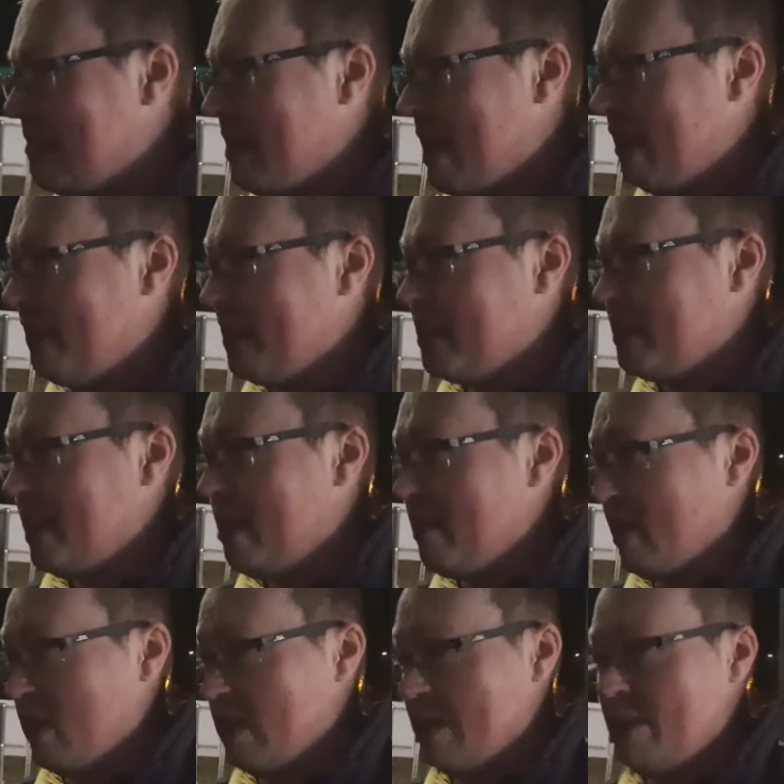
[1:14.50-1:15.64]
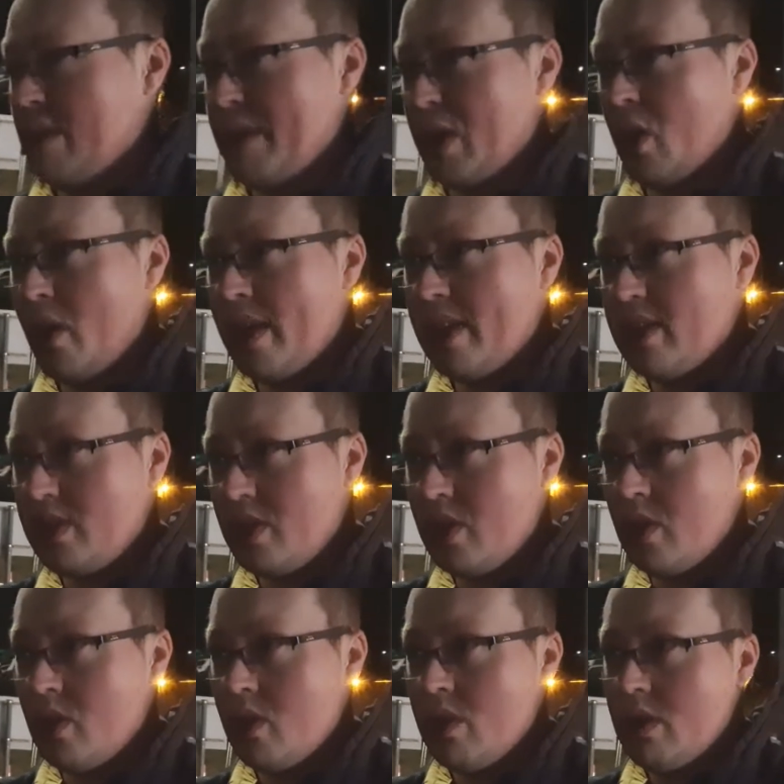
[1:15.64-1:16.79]
going to be a Halifax Day Out because
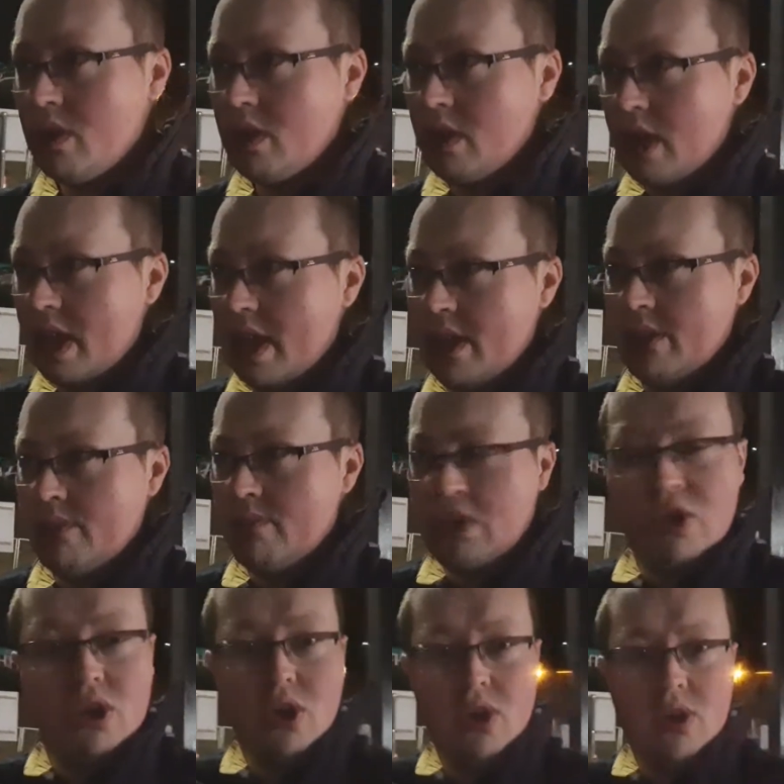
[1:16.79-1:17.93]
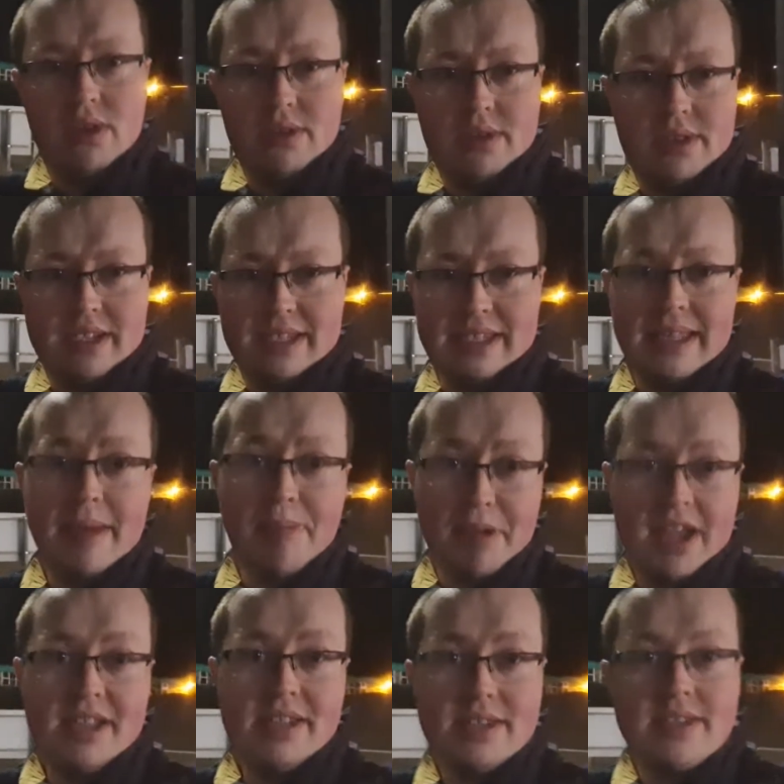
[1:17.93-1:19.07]
I'll record the
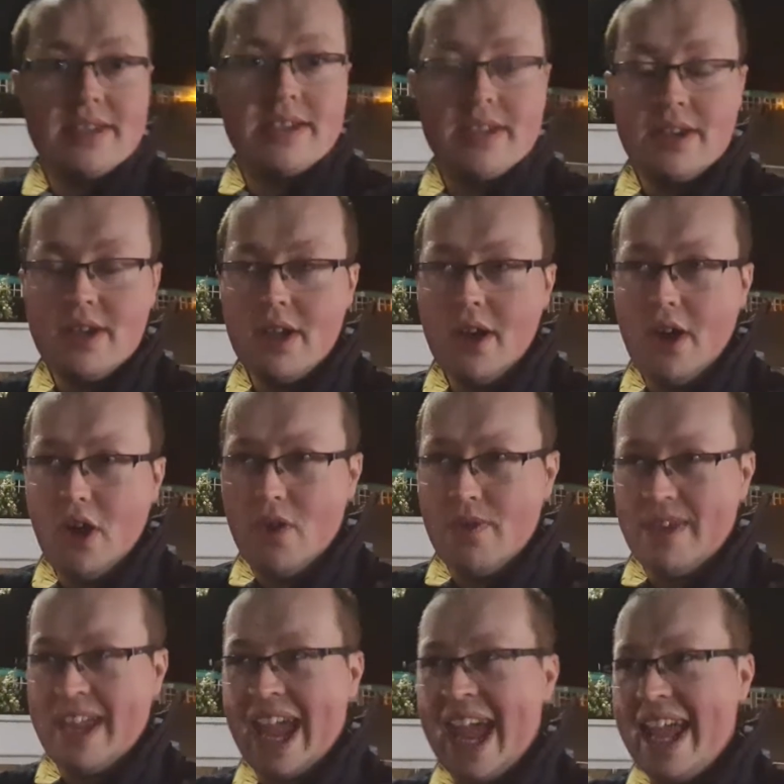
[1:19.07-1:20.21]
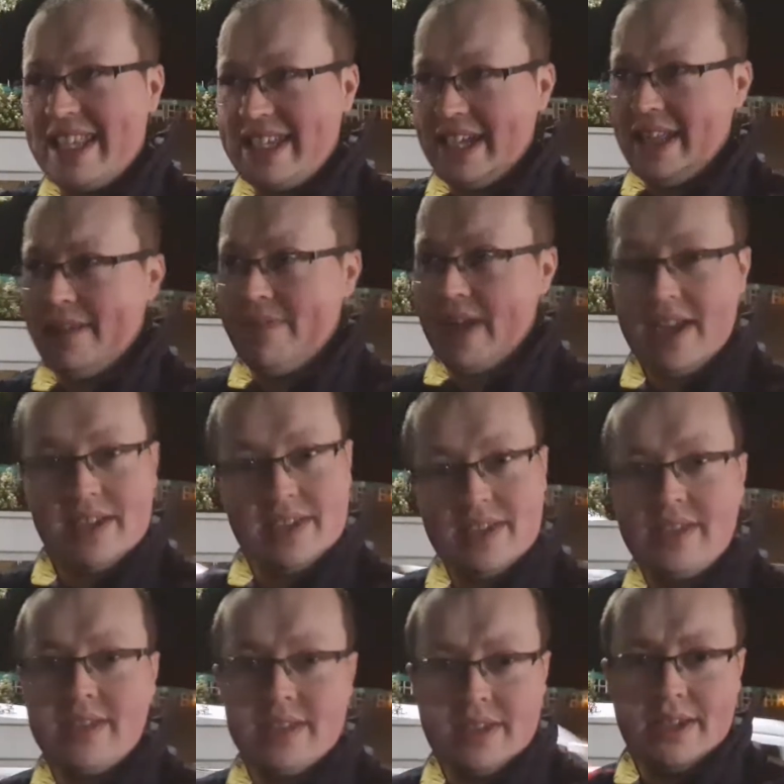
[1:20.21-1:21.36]
snippets of getting to Halifax.
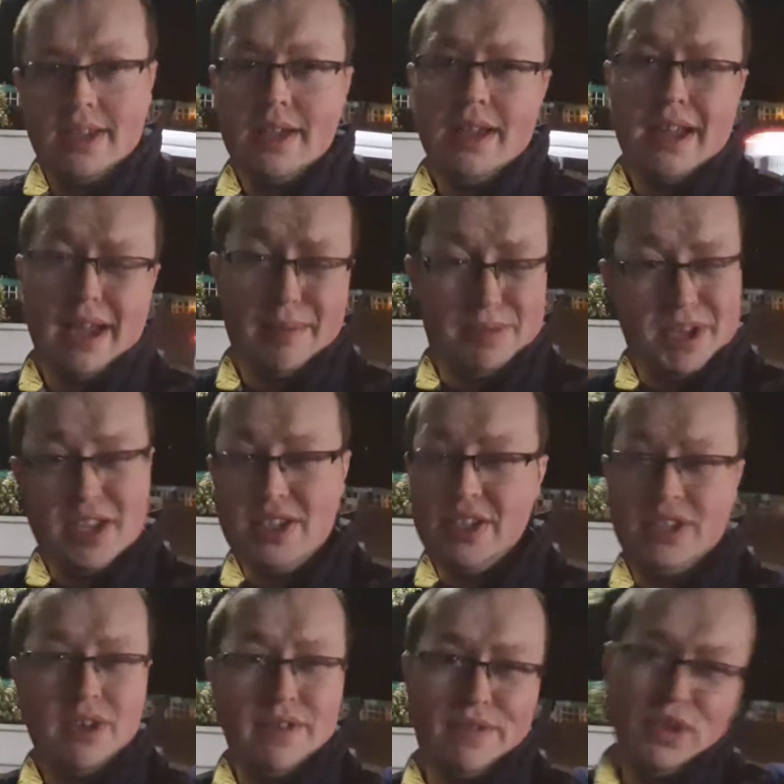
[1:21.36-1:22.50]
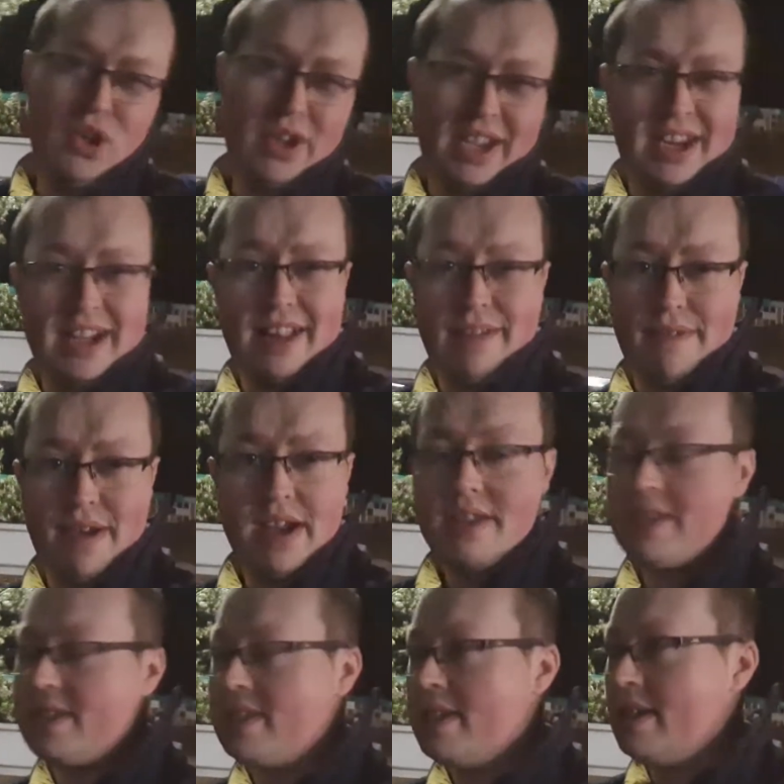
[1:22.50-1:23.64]
I'll potentially do a vlog in
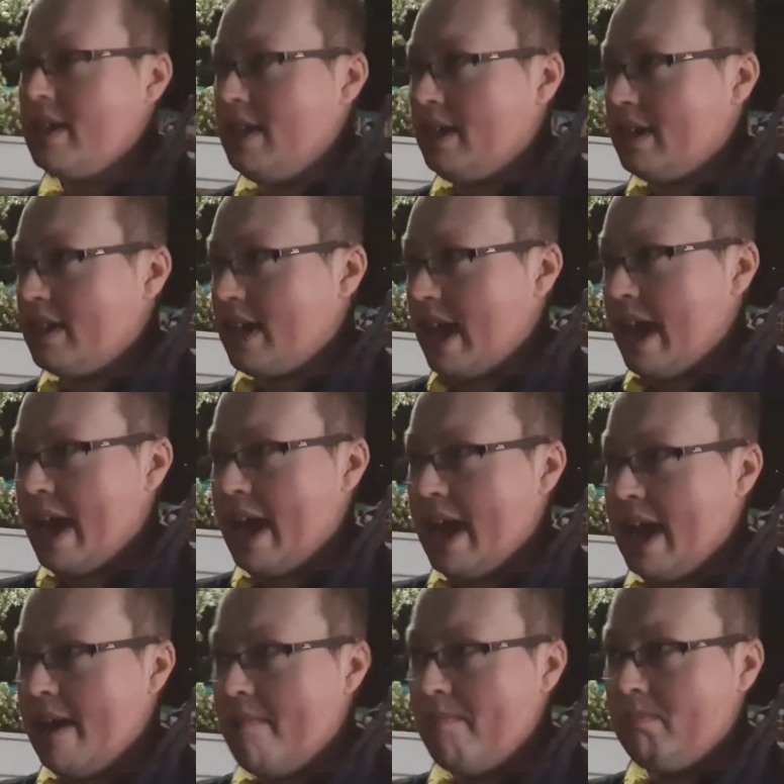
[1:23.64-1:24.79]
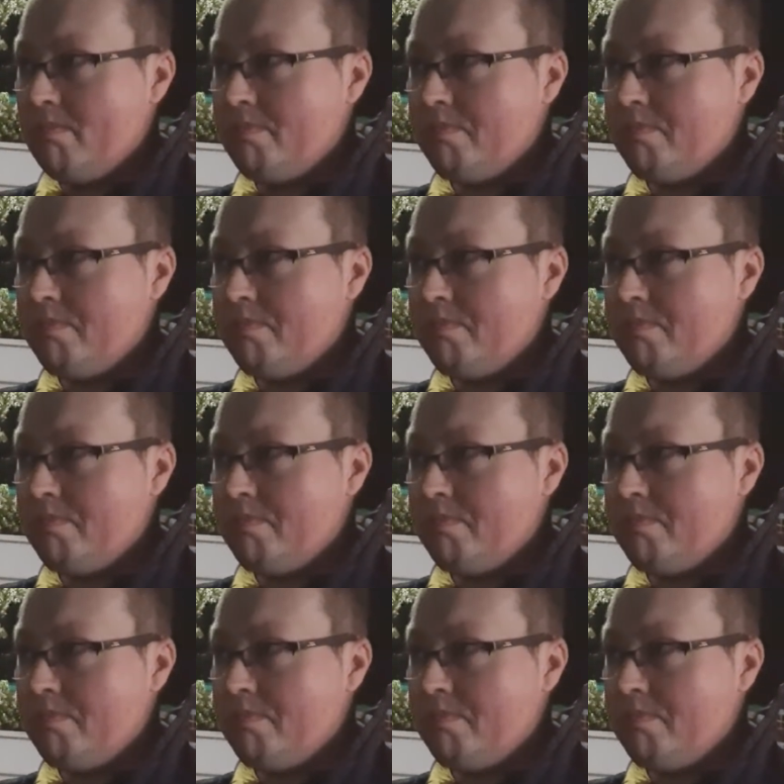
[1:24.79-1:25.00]
Halifax.